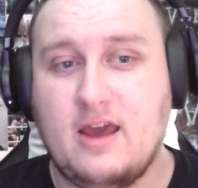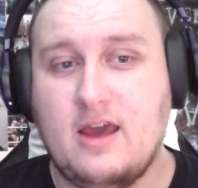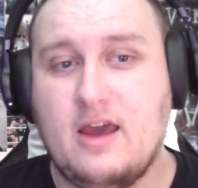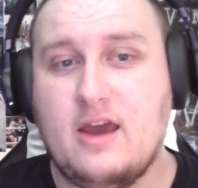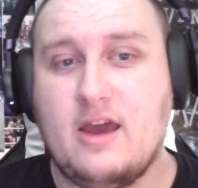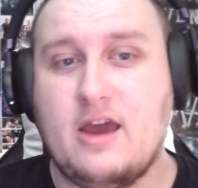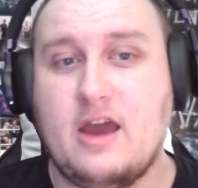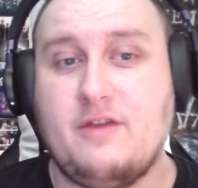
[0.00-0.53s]

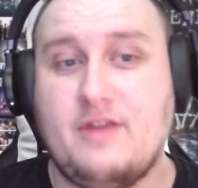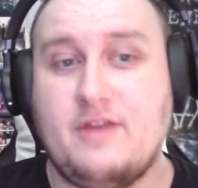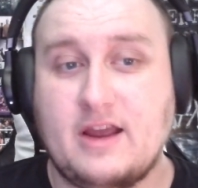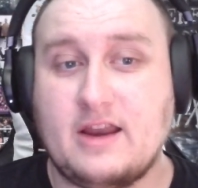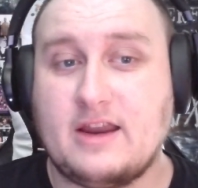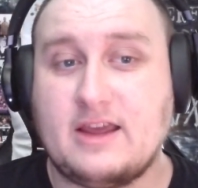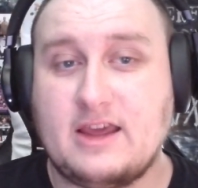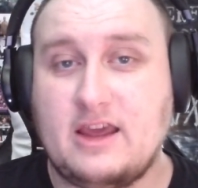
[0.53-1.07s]
they're going
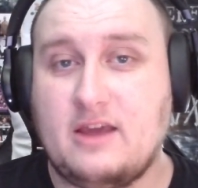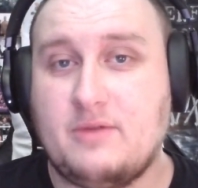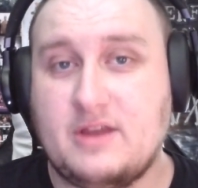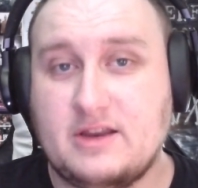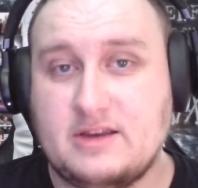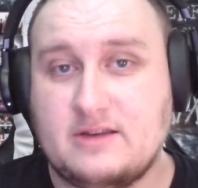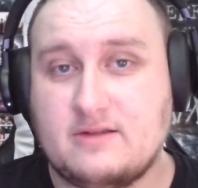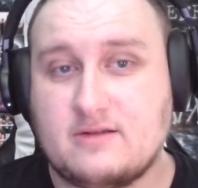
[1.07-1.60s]
to keep
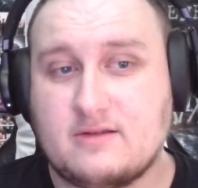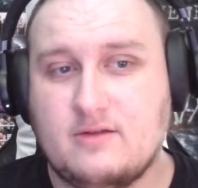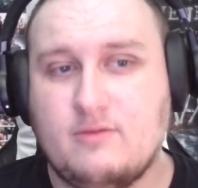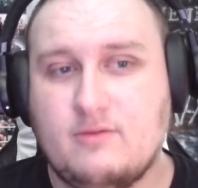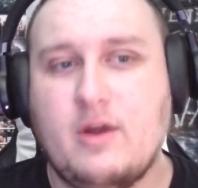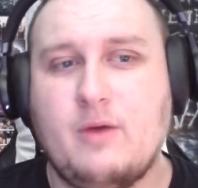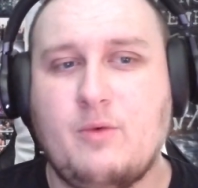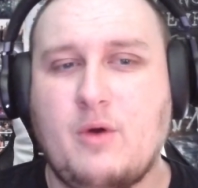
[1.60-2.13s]
it
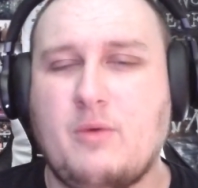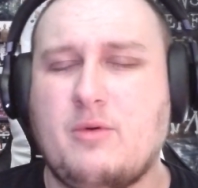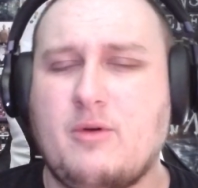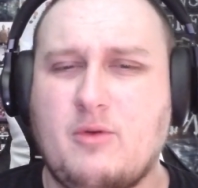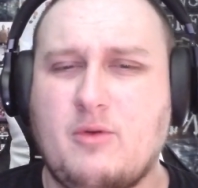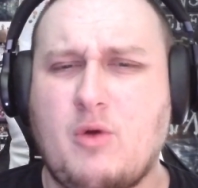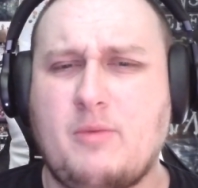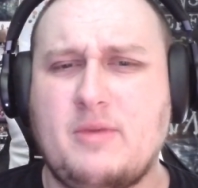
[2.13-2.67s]

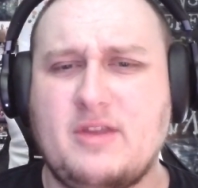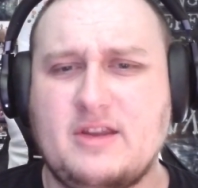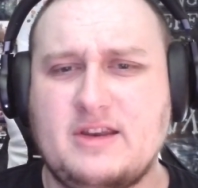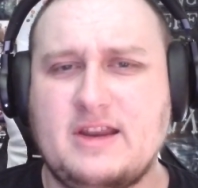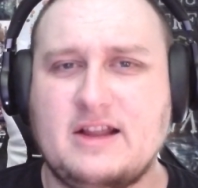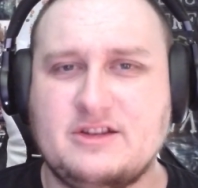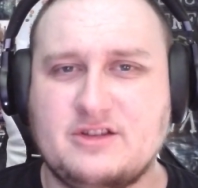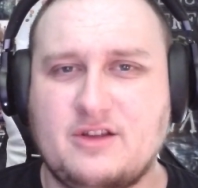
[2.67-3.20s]
probably won't be the
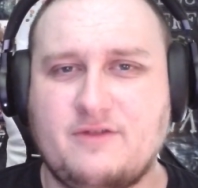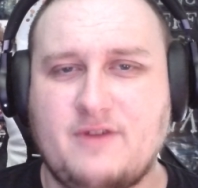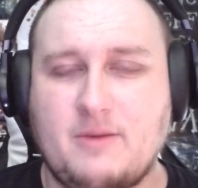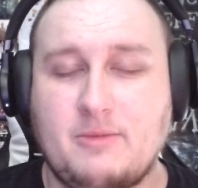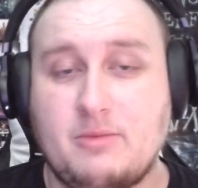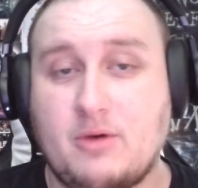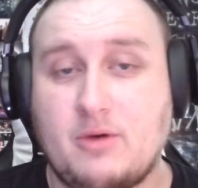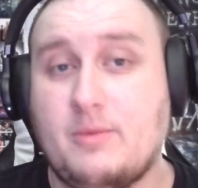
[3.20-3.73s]
D'Angelo
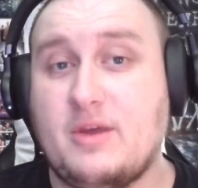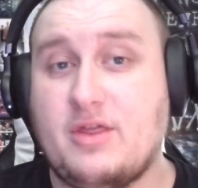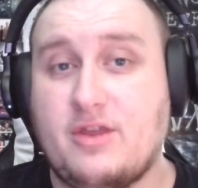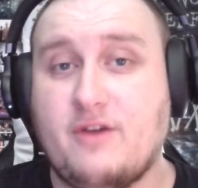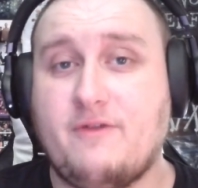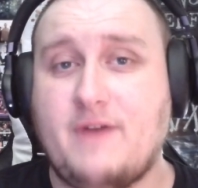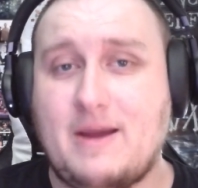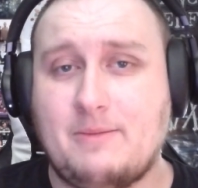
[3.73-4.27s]
family, but it'll be the
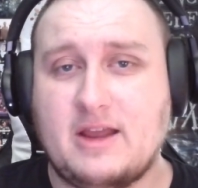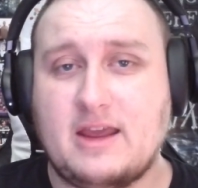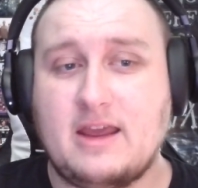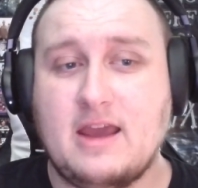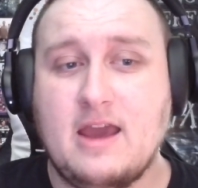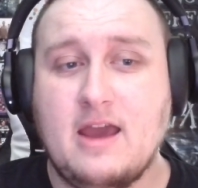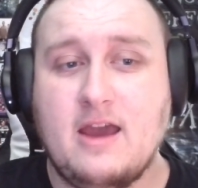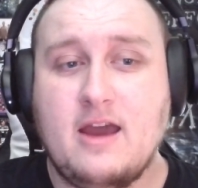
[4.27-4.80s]
family
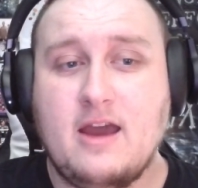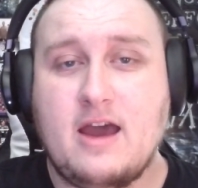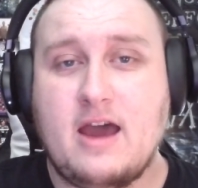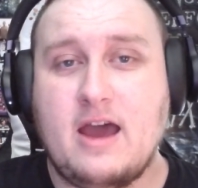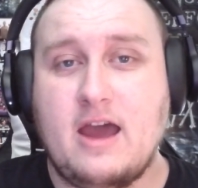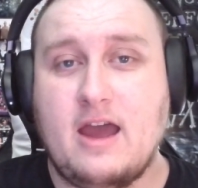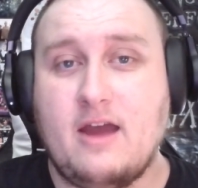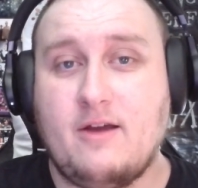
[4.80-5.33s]

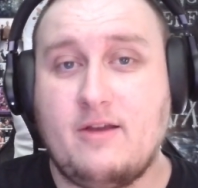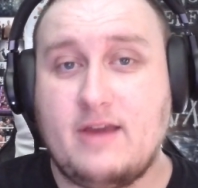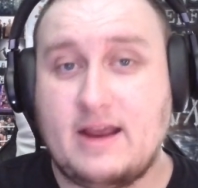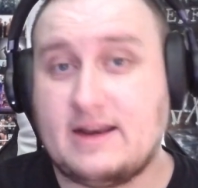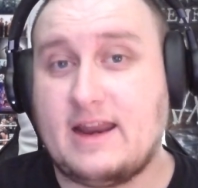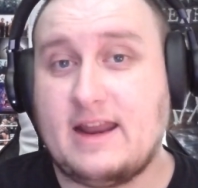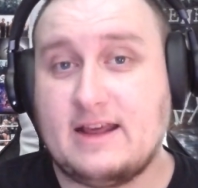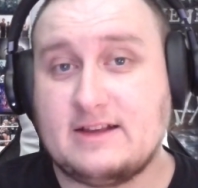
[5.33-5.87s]
in
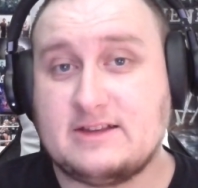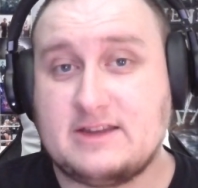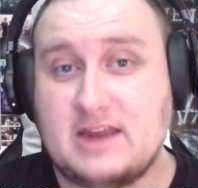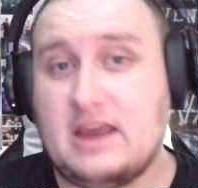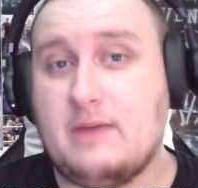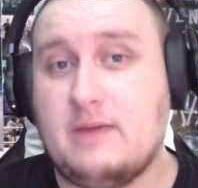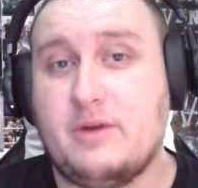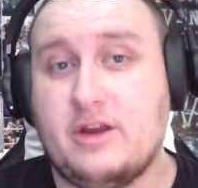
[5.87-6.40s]

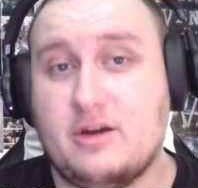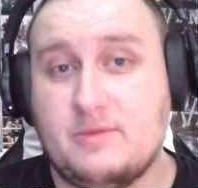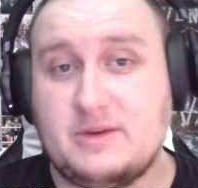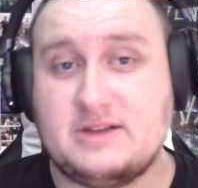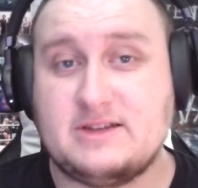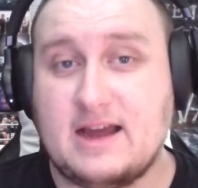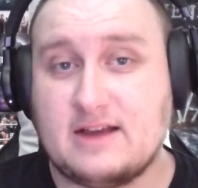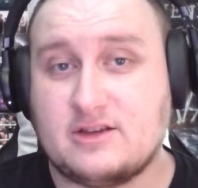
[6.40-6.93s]
NXT, but it'll be
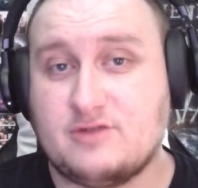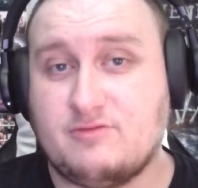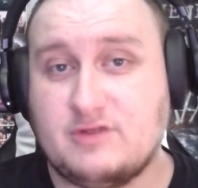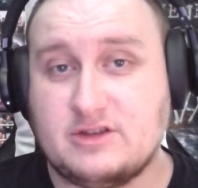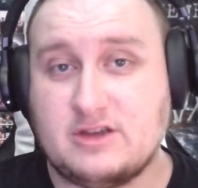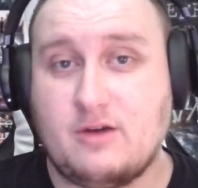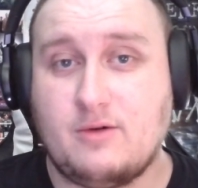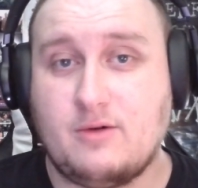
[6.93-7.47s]
Stacks,
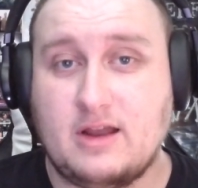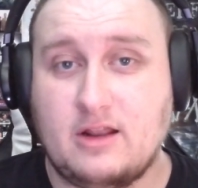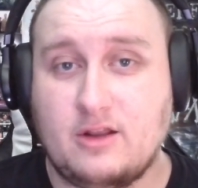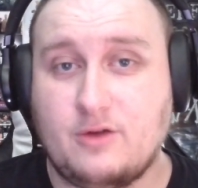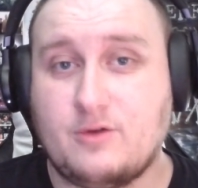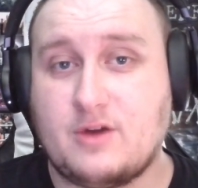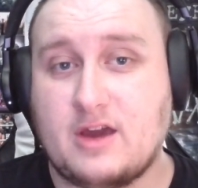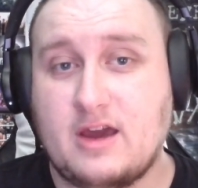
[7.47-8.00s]
Rizzo, and
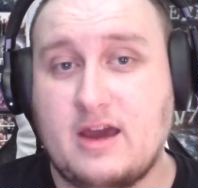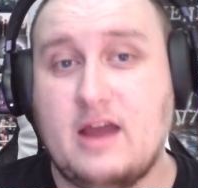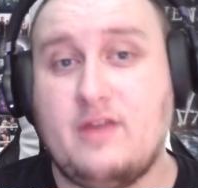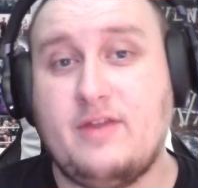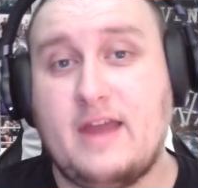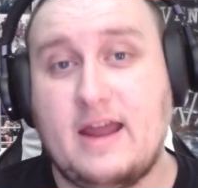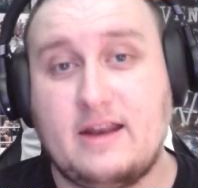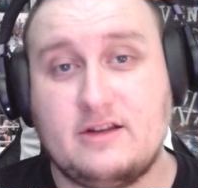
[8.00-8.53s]
Luca, and
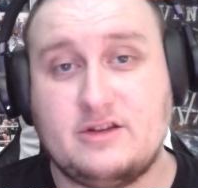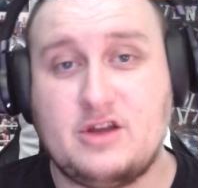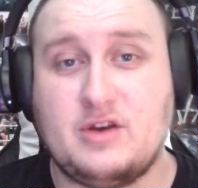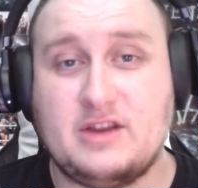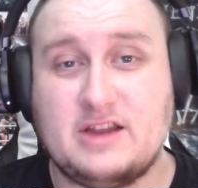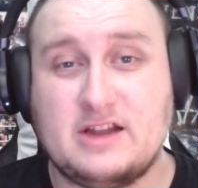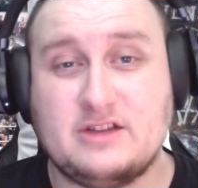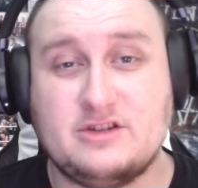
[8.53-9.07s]
then
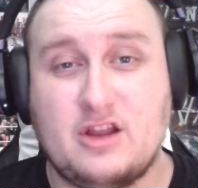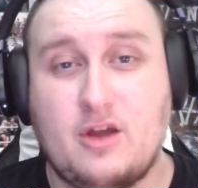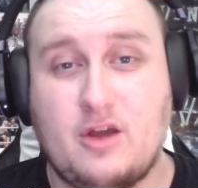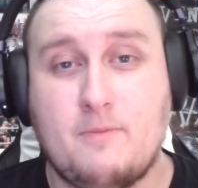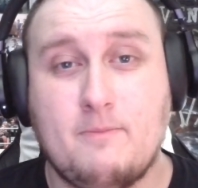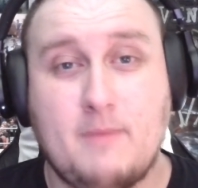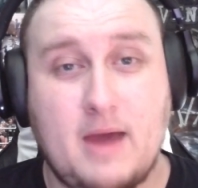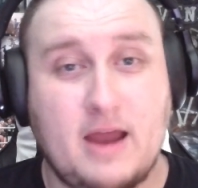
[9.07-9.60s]
Tony D'Angelo
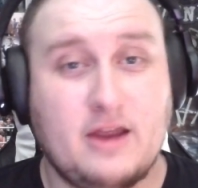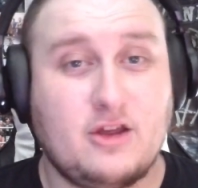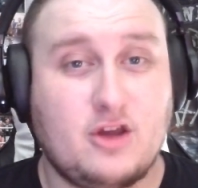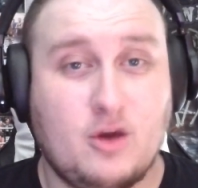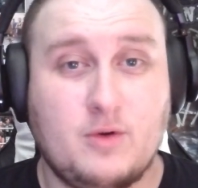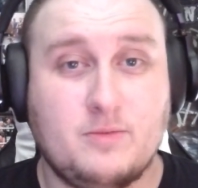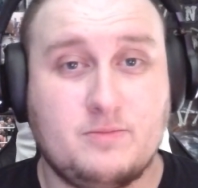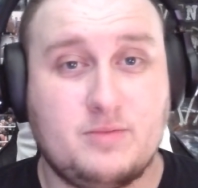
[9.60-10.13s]
might
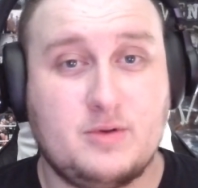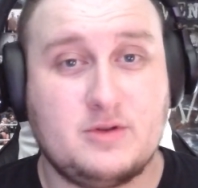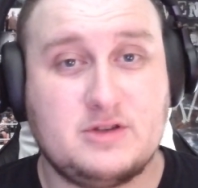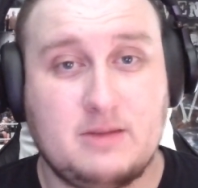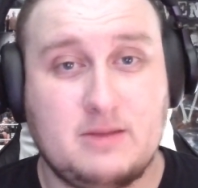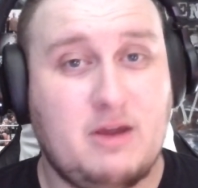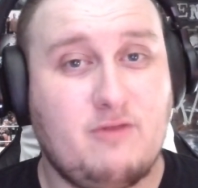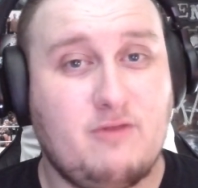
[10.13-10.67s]
go up to
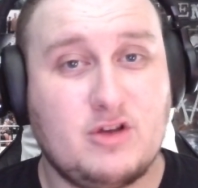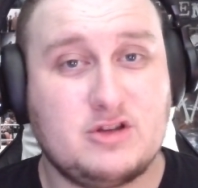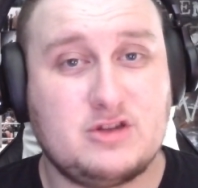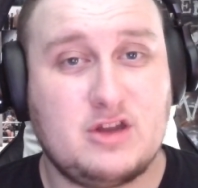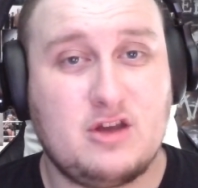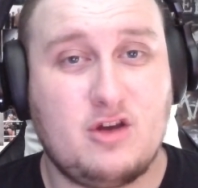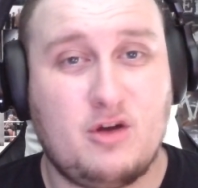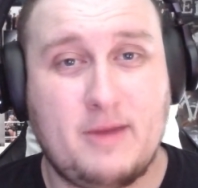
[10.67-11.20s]
the main
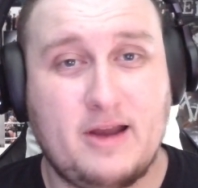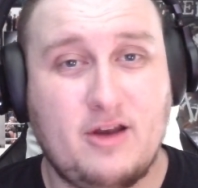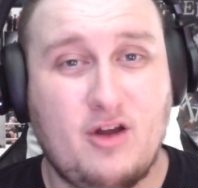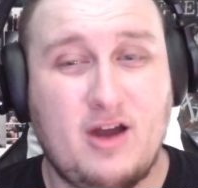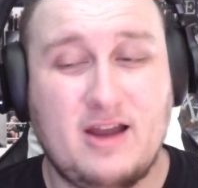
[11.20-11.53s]
roster or might not.